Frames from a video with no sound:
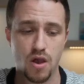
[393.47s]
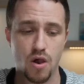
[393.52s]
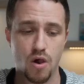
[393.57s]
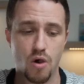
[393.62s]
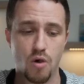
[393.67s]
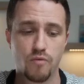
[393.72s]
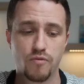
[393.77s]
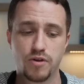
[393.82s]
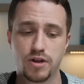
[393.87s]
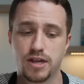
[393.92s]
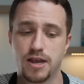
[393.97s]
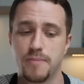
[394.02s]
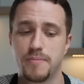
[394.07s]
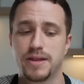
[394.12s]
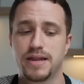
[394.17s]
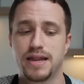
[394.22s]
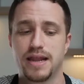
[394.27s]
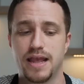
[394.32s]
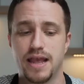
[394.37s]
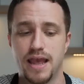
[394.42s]

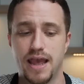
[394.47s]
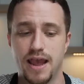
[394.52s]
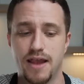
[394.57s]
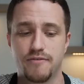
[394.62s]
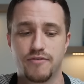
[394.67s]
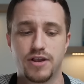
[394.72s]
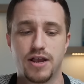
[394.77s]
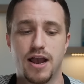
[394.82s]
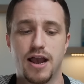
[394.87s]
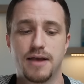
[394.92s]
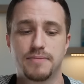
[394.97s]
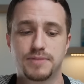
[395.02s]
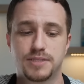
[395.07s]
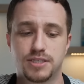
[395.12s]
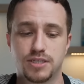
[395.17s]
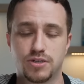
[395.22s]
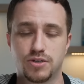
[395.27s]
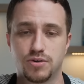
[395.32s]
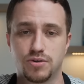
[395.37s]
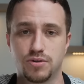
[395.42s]
overcoming every
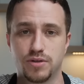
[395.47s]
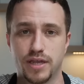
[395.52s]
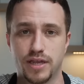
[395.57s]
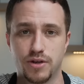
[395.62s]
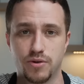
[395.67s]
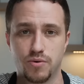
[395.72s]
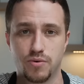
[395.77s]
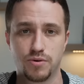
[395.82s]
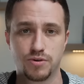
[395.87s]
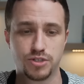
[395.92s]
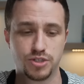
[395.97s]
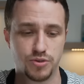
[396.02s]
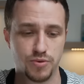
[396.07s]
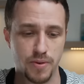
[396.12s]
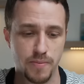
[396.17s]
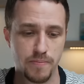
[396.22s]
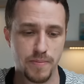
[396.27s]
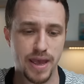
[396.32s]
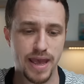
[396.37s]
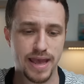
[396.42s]
obstacle in order to
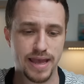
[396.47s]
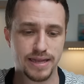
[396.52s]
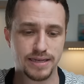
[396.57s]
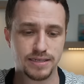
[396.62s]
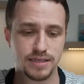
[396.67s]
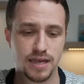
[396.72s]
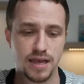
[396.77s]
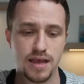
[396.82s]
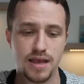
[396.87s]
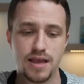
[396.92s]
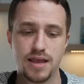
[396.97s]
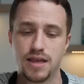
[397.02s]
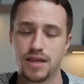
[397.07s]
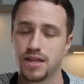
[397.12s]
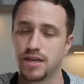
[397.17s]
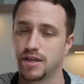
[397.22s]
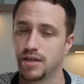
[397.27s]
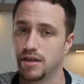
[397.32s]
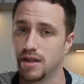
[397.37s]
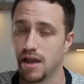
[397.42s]
amend
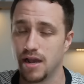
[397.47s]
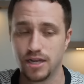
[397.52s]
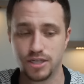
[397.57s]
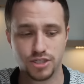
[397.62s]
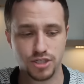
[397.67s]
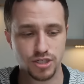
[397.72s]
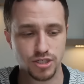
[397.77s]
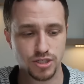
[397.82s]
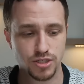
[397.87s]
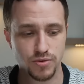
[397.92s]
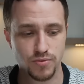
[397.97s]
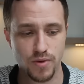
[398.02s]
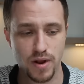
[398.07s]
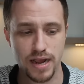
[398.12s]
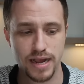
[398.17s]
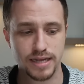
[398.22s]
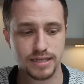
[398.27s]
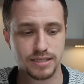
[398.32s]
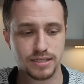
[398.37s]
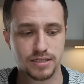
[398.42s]
not just the
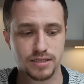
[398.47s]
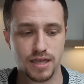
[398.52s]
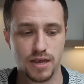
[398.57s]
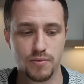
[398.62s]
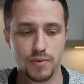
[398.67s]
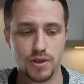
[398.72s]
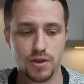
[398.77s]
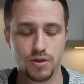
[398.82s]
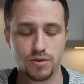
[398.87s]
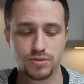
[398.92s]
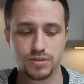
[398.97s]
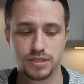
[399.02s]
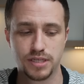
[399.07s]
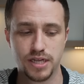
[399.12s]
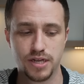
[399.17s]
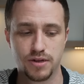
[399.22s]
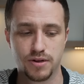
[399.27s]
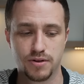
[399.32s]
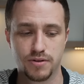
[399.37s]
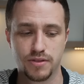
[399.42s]
rights that we hold
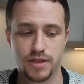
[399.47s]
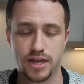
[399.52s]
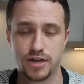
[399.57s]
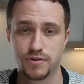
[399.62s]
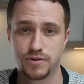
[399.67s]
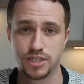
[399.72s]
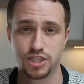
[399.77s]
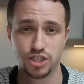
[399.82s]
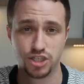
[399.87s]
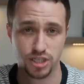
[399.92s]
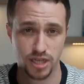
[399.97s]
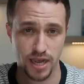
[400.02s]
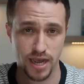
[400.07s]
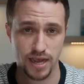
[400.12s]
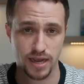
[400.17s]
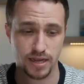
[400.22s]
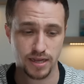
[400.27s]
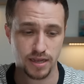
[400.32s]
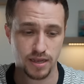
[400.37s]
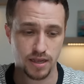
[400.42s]
dear that are in
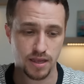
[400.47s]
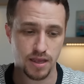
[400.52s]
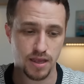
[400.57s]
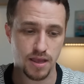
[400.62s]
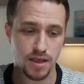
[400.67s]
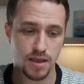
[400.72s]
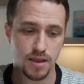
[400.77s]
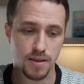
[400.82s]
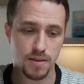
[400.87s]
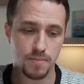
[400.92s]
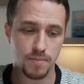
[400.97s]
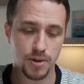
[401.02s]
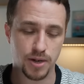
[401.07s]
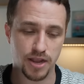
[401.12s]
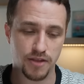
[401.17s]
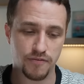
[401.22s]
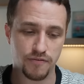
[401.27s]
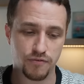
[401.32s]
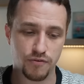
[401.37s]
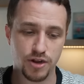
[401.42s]
check, but
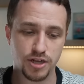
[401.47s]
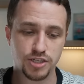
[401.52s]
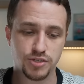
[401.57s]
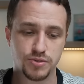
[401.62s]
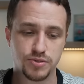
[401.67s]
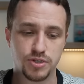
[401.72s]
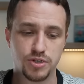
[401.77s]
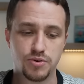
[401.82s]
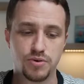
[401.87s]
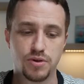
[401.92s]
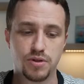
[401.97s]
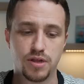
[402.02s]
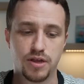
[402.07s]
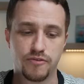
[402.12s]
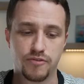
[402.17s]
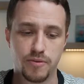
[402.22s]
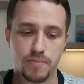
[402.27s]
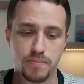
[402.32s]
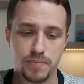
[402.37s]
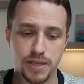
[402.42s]
a fresh renewal
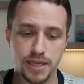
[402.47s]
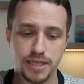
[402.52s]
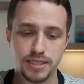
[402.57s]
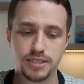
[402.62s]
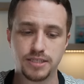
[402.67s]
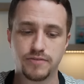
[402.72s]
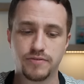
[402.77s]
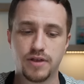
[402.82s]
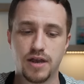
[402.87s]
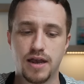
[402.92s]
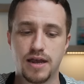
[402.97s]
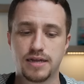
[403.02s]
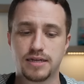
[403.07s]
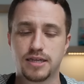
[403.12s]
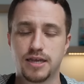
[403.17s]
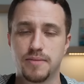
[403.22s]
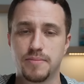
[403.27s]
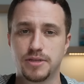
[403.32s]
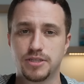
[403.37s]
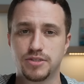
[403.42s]
of the peace of God
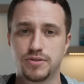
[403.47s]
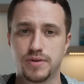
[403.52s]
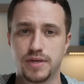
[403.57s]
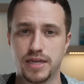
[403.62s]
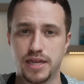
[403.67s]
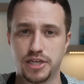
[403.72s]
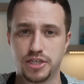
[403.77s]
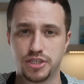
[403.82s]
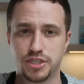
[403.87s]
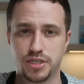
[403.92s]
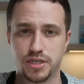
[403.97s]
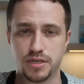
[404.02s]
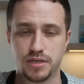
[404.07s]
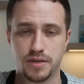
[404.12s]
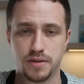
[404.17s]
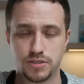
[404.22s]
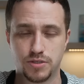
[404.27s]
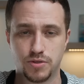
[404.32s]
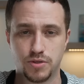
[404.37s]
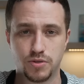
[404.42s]
coming to a nation.
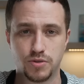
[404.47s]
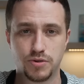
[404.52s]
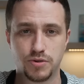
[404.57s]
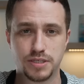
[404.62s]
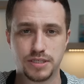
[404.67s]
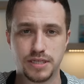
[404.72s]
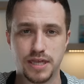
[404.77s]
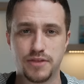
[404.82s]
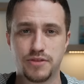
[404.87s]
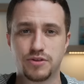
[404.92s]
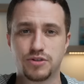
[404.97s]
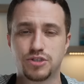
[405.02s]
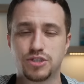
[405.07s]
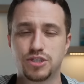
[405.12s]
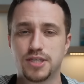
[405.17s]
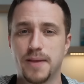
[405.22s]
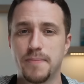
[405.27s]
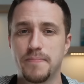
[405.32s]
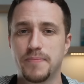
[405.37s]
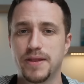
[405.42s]
So the Lord is saying there's
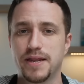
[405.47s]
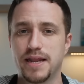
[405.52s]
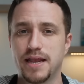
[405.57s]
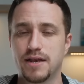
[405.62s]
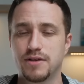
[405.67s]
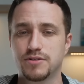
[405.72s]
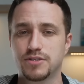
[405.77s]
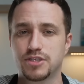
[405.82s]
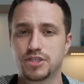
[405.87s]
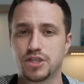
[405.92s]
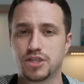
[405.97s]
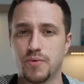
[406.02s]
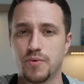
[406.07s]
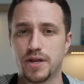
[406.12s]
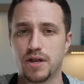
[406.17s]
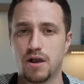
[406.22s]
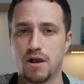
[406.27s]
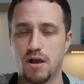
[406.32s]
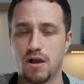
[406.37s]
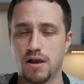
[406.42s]
something else
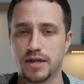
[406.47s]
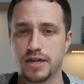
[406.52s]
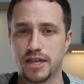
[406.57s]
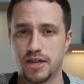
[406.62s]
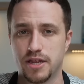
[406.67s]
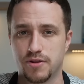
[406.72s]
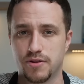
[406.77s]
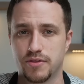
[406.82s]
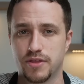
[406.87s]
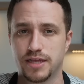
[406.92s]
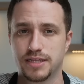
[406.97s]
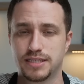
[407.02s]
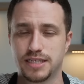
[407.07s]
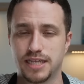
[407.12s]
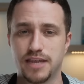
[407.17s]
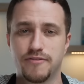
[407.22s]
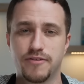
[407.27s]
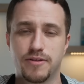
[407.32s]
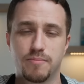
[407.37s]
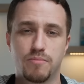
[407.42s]
going on here that's
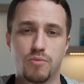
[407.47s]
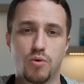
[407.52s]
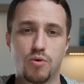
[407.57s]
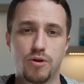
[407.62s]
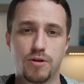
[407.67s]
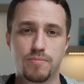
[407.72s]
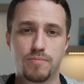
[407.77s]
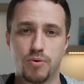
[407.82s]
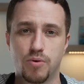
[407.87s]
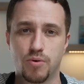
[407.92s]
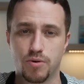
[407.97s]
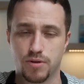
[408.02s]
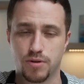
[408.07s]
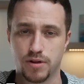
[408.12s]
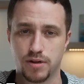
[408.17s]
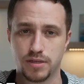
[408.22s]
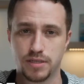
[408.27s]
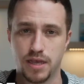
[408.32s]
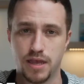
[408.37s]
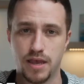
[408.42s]
even more
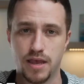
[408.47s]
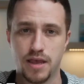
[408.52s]
important